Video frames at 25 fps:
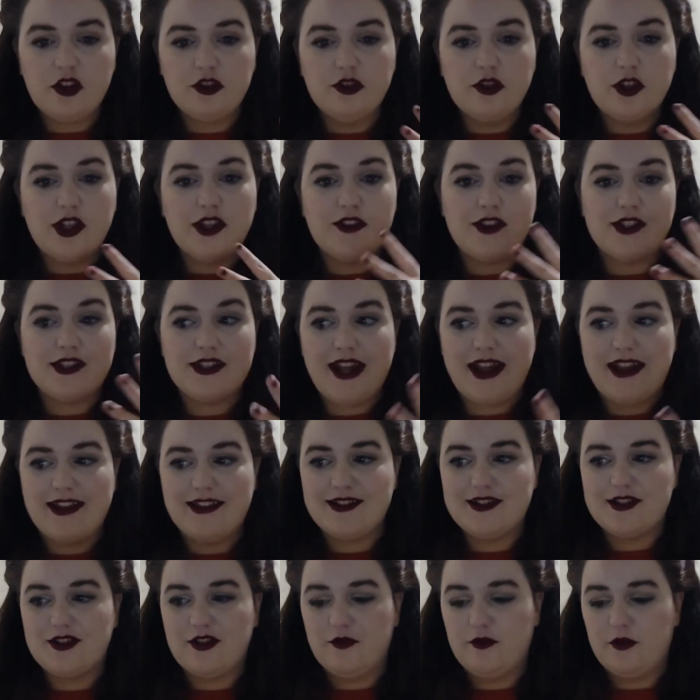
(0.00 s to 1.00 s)
you get the
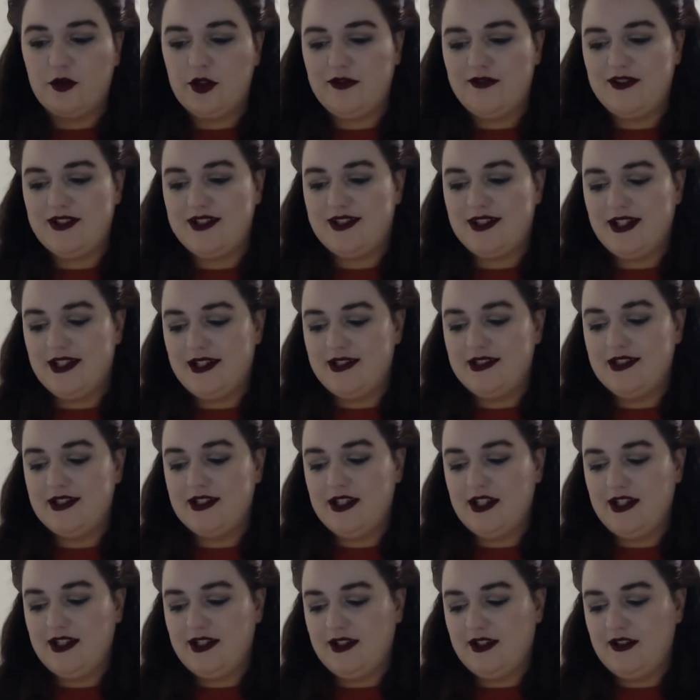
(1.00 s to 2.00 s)
taste of whatever
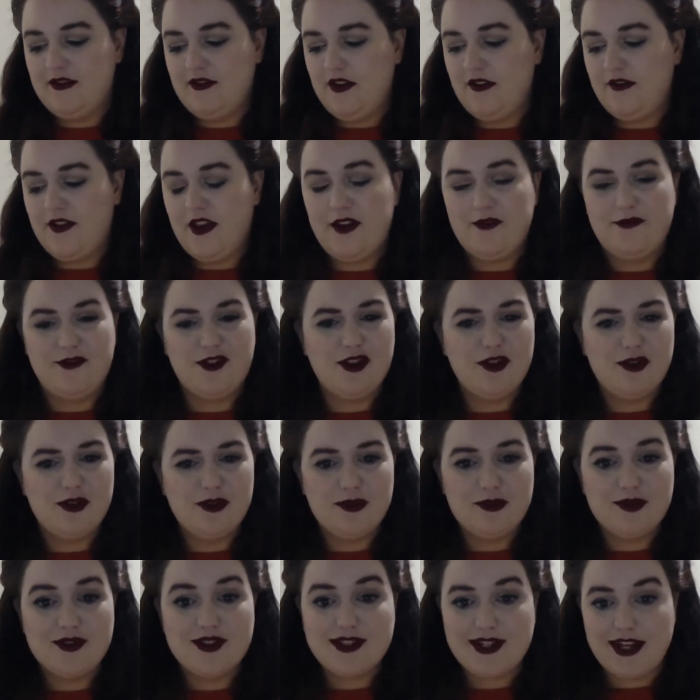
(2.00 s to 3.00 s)
seasoning that they've
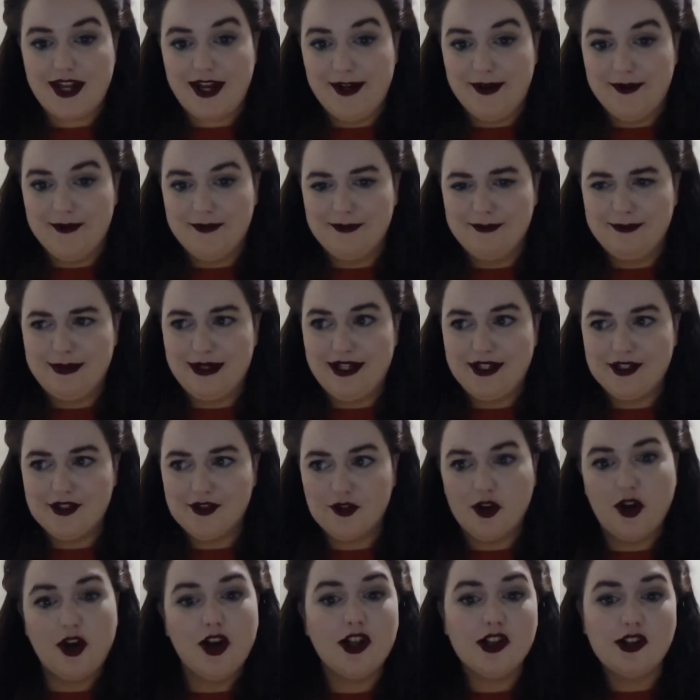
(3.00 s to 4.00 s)
used, but
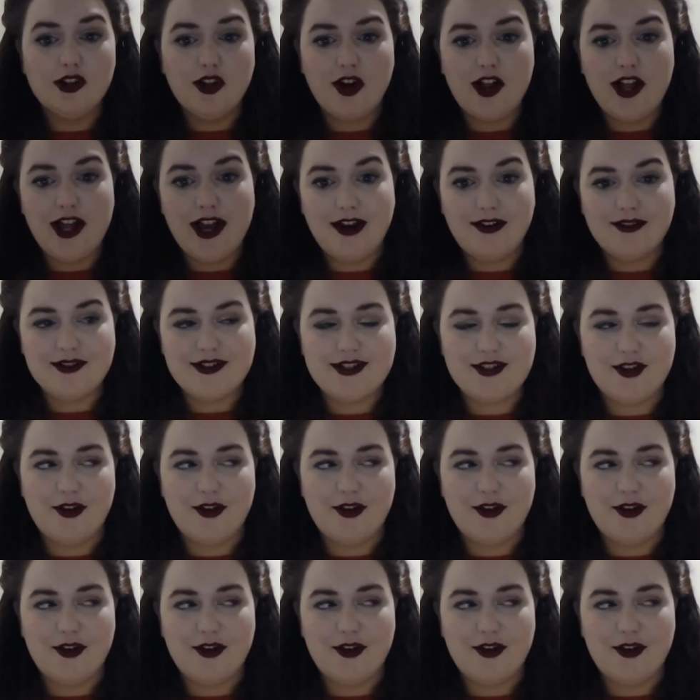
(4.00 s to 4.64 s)
not a lot else.